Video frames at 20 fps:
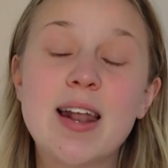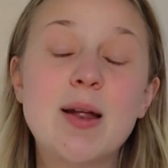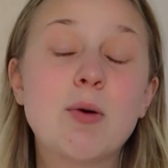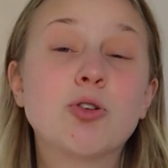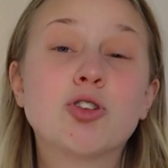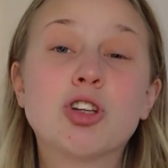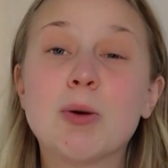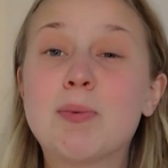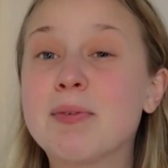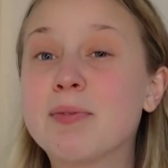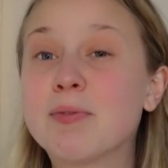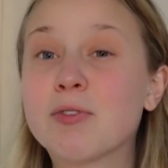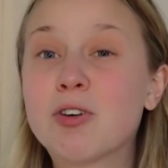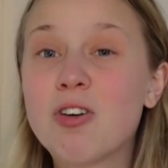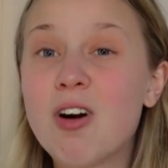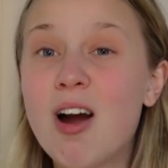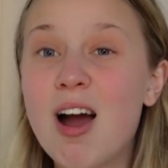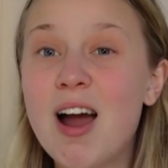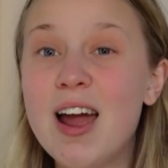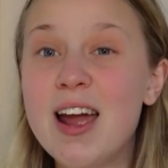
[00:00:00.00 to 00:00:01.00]
it would stop her from
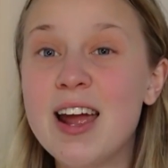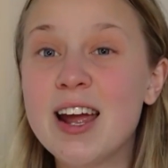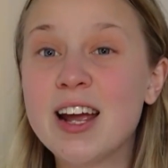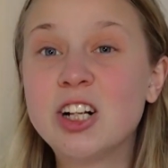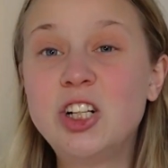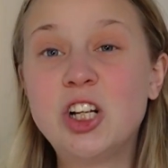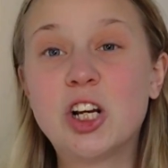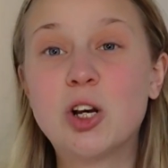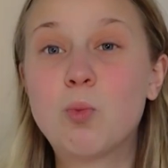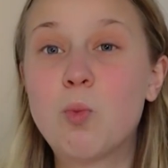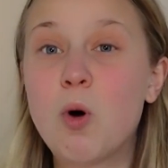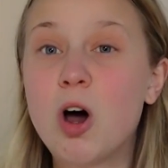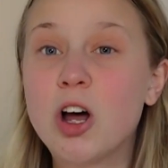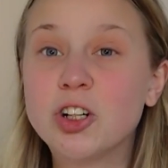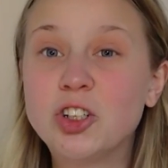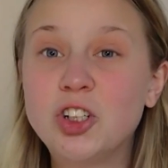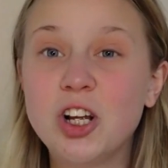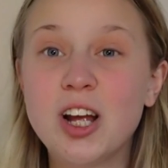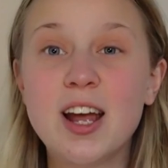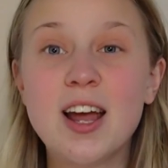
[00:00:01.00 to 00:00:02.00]
crying, she could
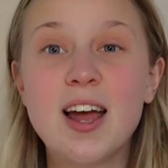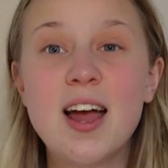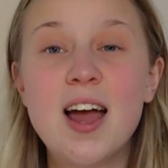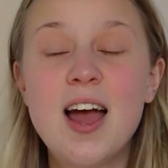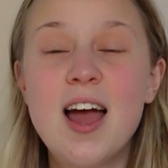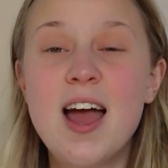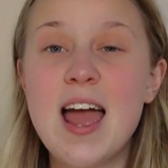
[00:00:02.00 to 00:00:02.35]
watch it,